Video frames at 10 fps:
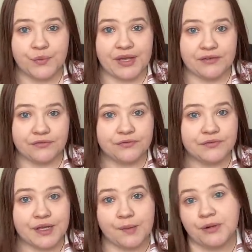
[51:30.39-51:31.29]
we have
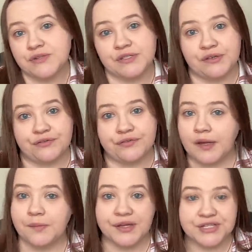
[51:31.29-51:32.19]
like a personal
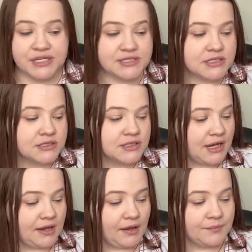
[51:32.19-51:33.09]
fun budget
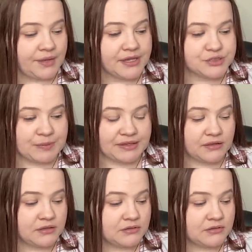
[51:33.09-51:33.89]
um, each month